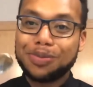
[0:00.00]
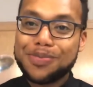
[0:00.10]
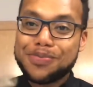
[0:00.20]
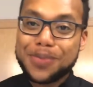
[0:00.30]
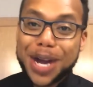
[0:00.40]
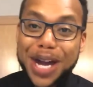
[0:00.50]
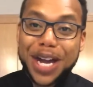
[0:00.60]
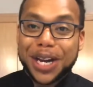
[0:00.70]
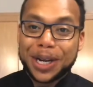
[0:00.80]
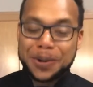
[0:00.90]

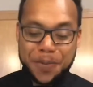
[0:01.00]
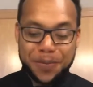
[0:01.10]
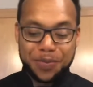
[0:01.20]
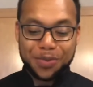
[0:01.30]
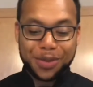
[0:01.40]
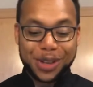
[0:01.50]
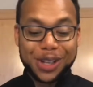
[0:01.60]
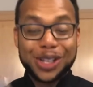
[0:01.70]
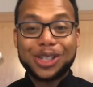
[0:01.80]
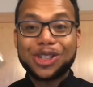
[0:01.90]
Man,
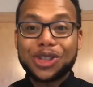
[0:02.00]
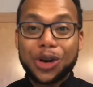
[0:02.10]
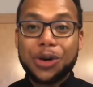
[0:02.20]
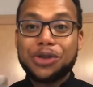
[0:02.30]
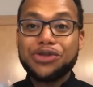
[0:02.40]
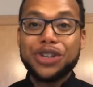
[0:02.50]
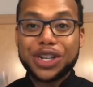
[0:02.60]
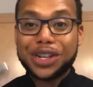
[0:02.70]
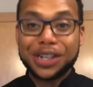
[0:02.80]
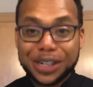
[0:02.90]
it's so freaking
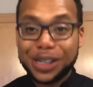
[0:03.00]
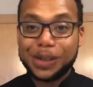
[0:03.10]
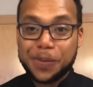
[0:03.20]
good.